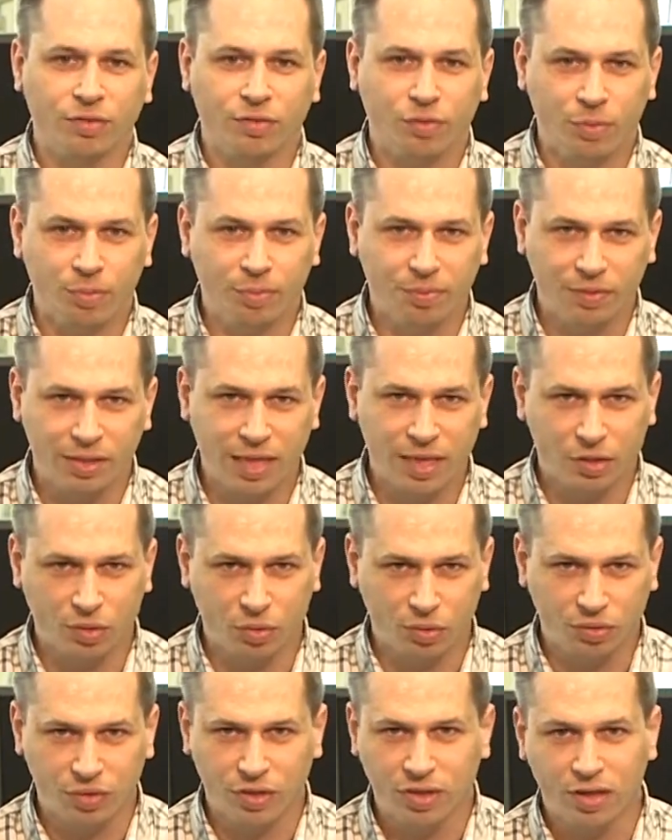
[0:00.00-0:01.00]
from
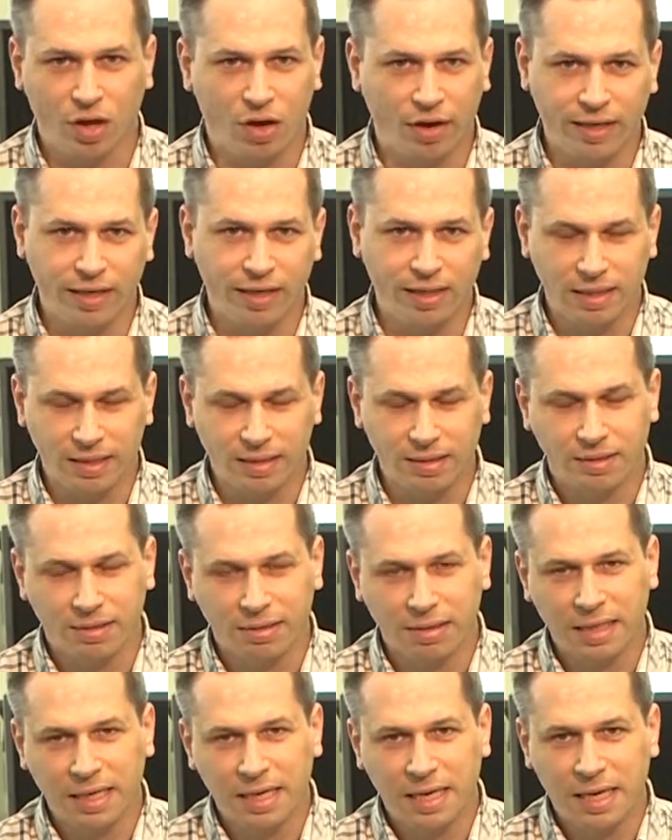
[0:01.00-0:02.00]
dental societies.